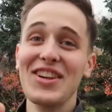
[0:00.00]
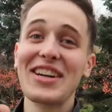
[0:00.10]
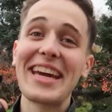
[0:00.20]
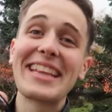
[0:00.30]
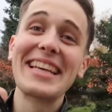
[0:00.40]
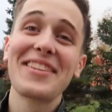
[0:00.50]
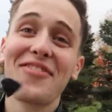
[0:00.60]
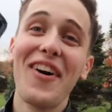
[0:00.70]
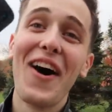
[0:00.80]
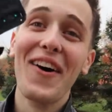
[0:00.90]
Look at this
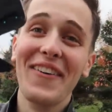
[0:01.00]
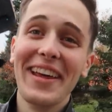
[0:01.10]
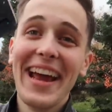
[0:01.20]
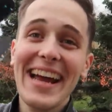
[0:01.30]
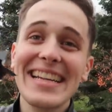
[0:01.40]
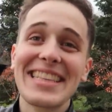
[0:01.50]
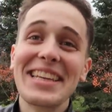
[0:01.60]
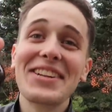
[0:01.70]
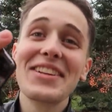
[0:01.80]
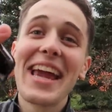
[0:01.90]
phone. It's
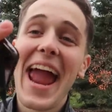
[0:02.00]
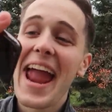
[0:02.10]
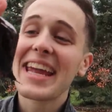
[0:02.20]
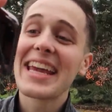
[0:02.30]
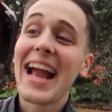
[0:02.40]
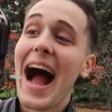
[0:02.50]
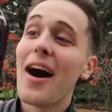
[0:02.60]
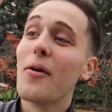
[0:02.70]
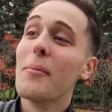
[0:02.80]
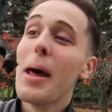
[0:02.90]
literally hanging
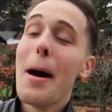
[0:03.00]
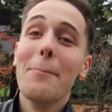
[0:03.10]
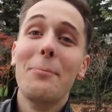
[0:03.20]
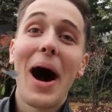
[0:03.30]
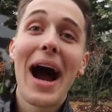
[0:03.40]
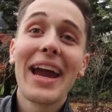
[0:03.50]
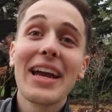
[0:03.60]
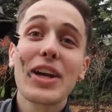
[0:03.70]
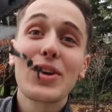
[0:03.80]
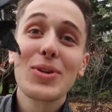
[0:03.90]
out by
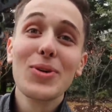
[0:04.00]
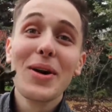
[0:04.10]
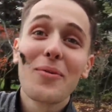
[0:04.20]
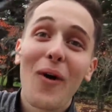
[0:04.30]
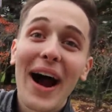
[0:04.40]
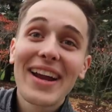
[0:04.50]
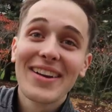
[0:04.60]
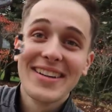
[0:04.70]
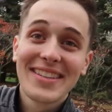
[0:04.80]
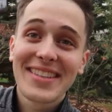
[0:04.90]
glue and
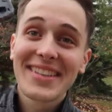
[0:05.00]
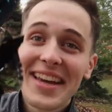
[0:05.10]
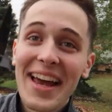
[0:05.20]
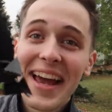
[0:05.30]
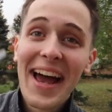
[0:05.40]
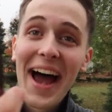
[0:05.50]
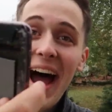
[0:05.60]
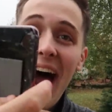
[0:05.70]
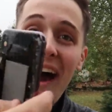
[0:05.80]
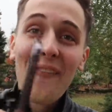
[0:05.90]
wires. Literally messed
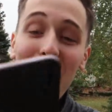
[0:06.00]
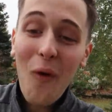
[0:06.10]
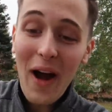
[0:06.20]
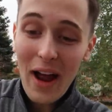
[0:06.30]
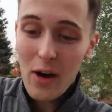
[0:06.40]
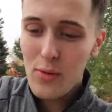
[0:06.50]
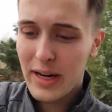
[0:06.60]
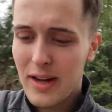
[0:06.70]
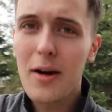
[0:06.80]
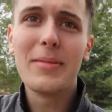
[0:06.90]
up. What? Oh, it
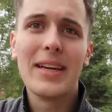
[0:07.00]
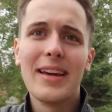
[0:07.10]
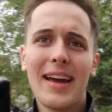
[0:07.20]
cut me.